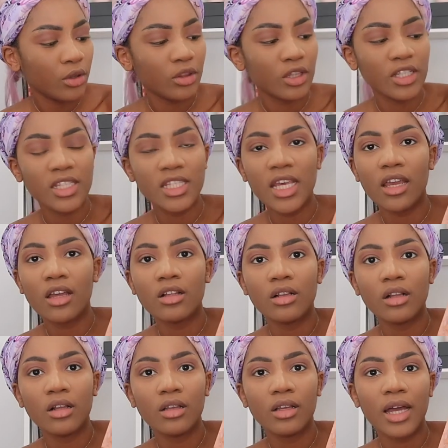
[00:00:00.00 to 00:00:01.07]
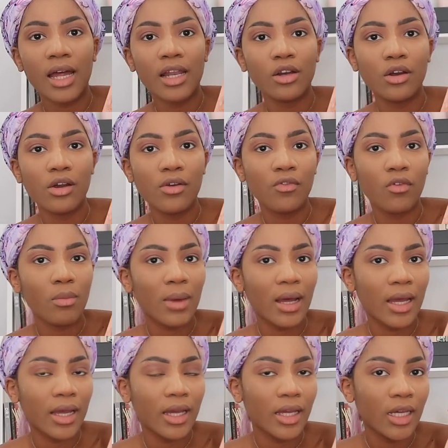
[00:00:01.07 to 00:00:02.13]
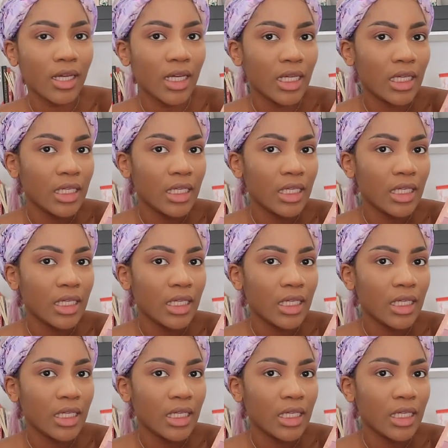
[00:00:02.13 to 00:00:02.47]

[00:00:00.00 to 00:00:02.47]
the Tickle color, for my